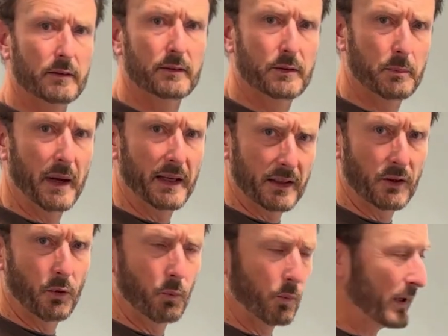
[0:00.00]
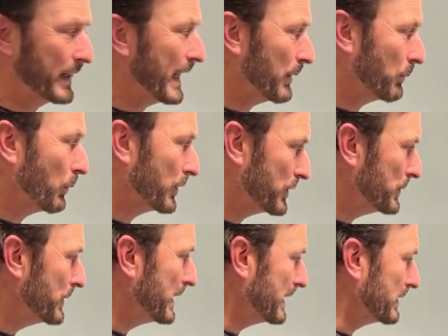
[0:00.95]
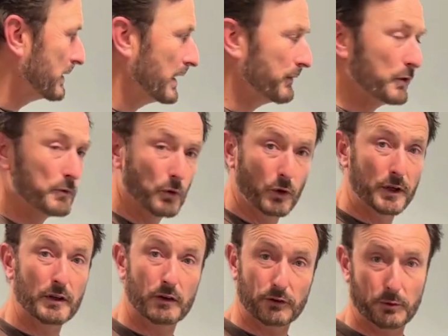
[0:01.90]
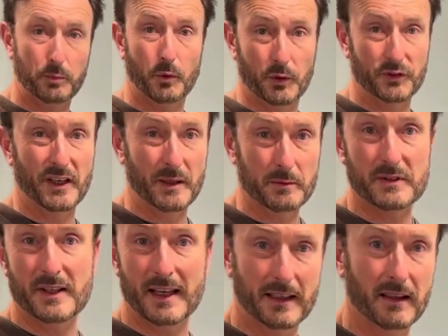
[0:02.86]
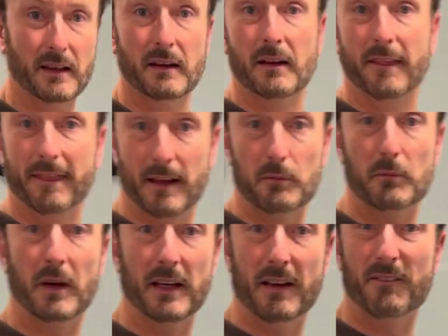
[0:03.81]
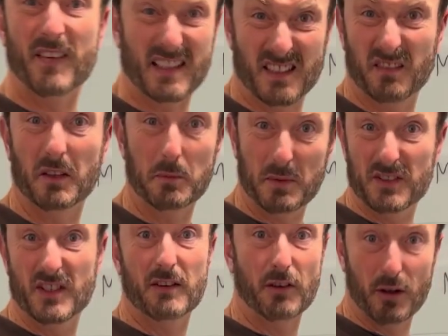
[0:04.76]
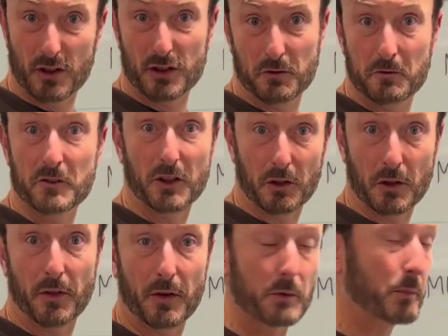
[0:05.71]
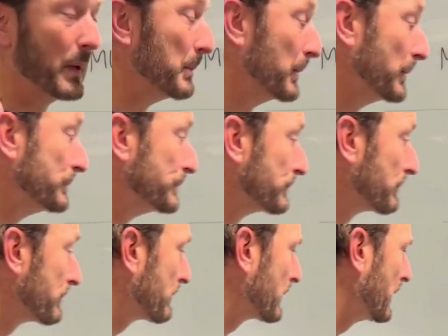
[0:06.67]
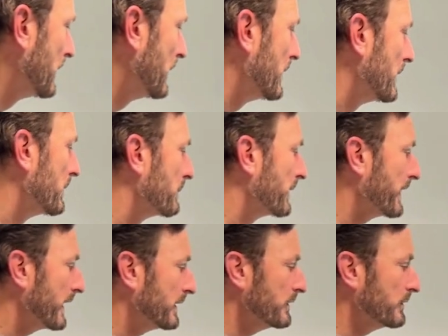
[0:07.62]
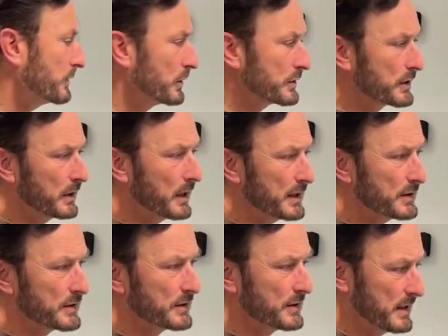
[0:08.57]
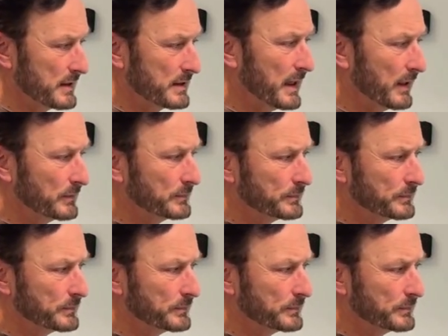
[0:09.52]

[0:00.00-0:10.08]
depending on, again, what you need. If you've already got support teams, then that might effectively be zero because you've still got those people. But then you've got licenses. Now,